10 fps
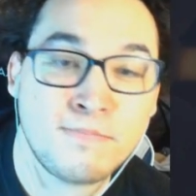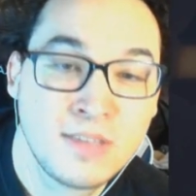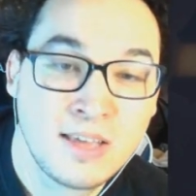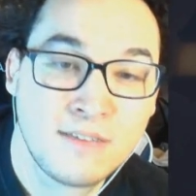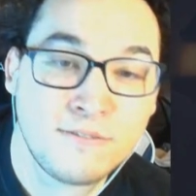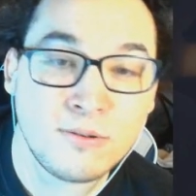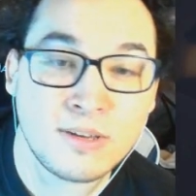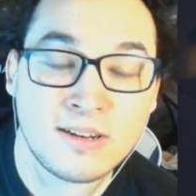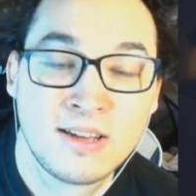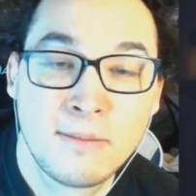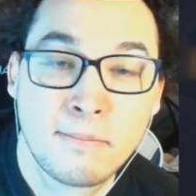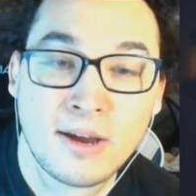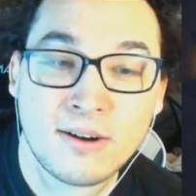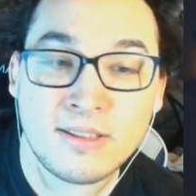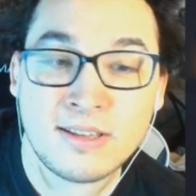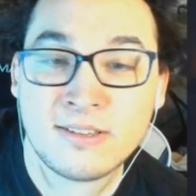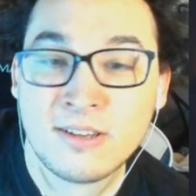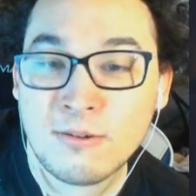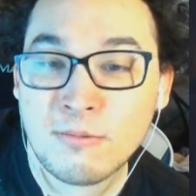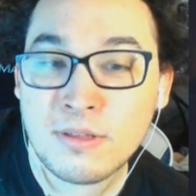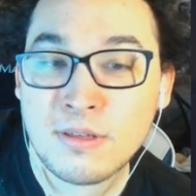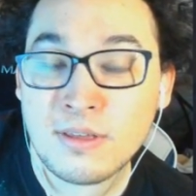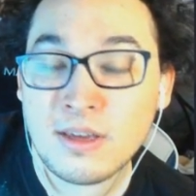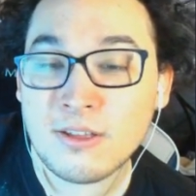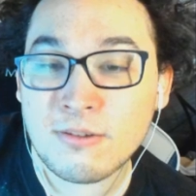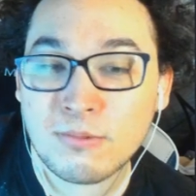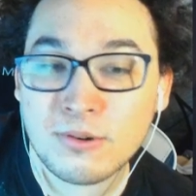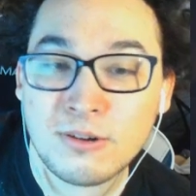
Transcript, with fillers: if you can pair this with the other warrior,